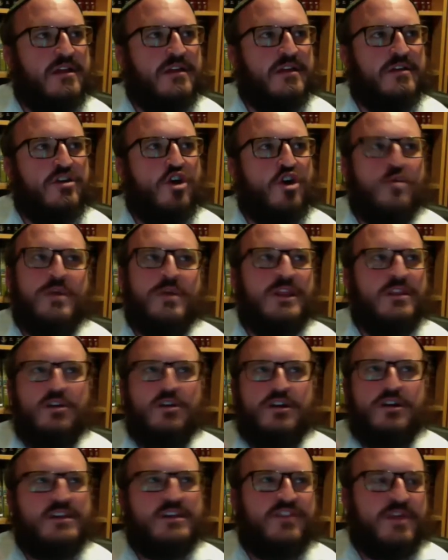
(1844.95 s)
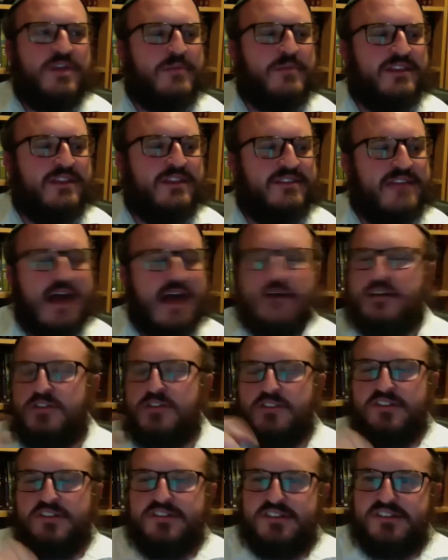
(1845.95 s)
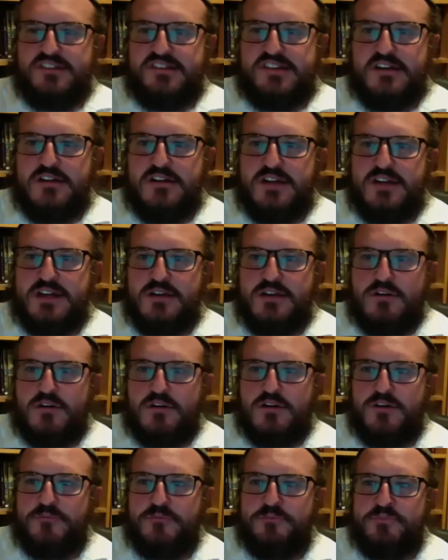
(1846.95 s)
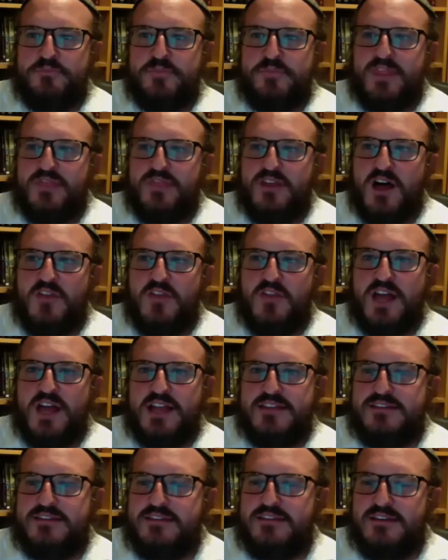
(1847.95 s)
No one looked at them and doubted their sincerity or thought that